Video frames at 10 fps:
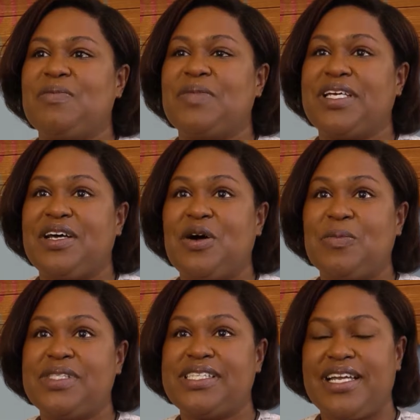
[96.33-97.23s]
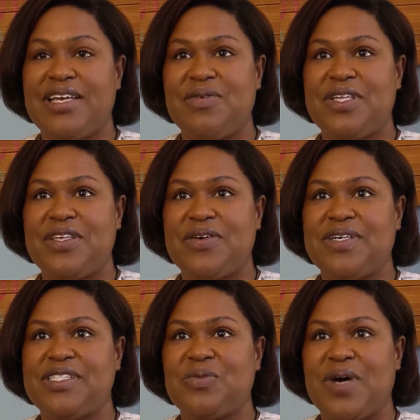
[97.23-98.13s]
complete a home study with you
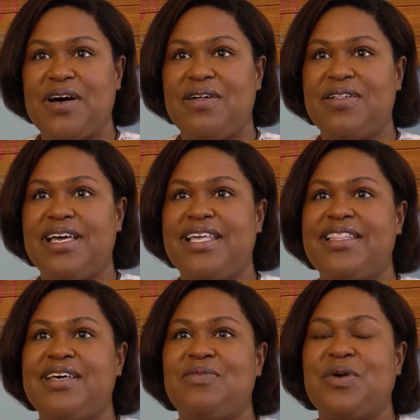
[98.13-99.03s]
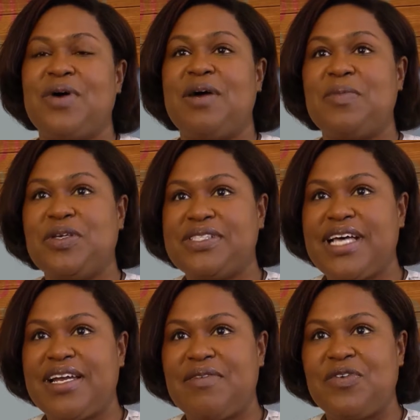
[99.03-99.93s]
as well, and then we'll help you
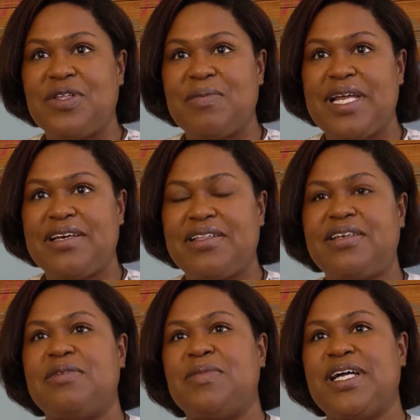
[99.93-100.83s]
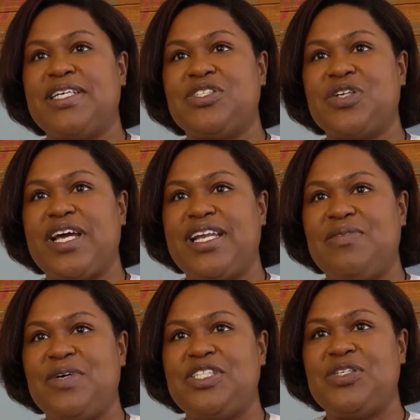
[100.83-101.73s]
sign up for the medically complex
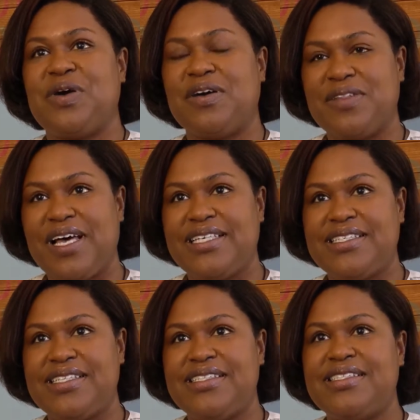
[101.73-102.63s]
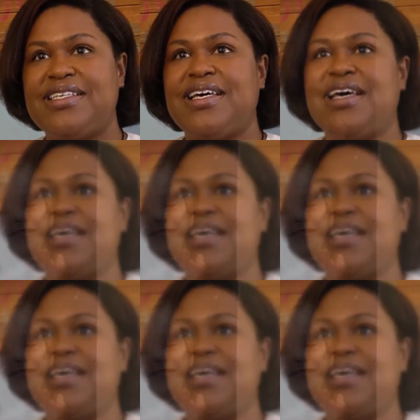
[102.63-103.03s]
training once you are licensed.